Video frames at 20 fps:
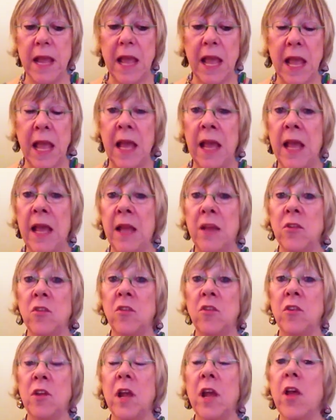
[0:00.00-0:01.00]

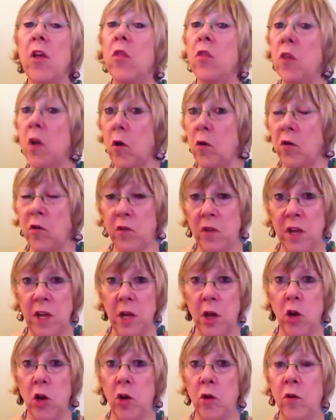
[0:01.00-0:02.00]
And those
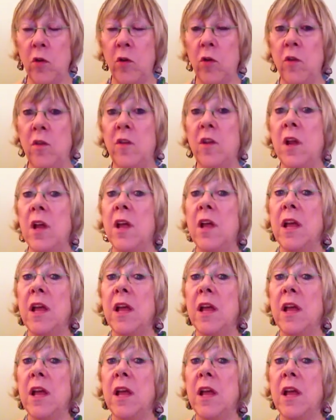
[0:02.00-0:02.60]
include